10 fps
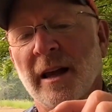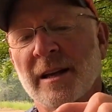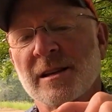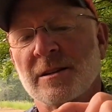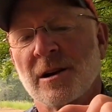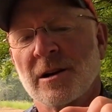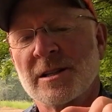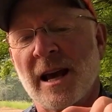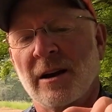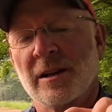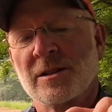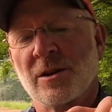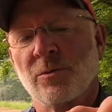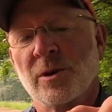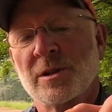it turns out,
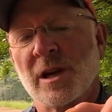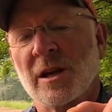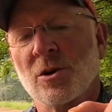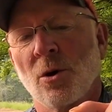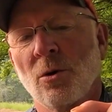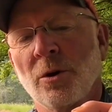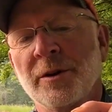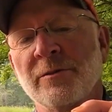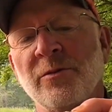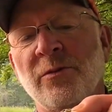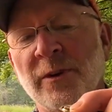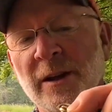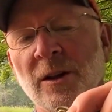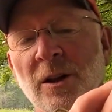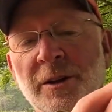it's a
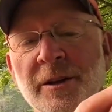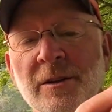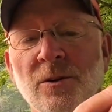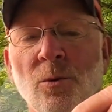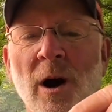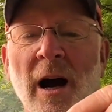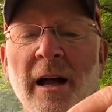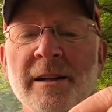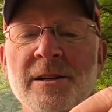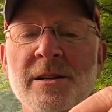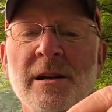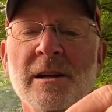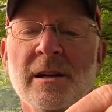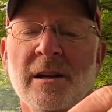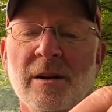gold-filled watch.
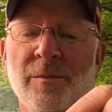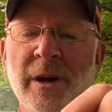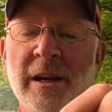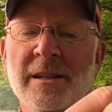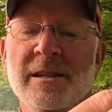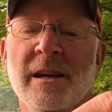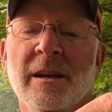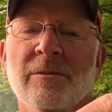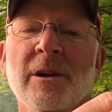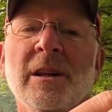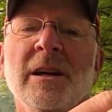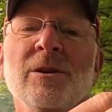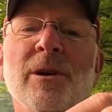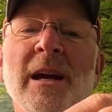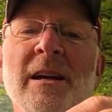But it's in really
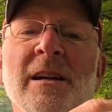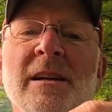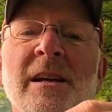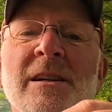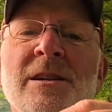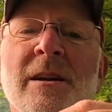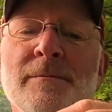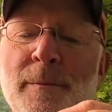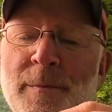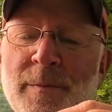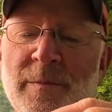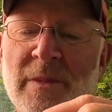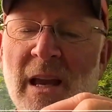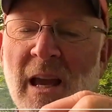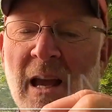great condition.
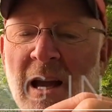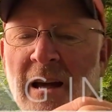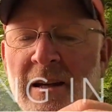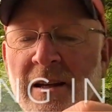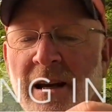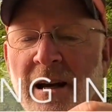And,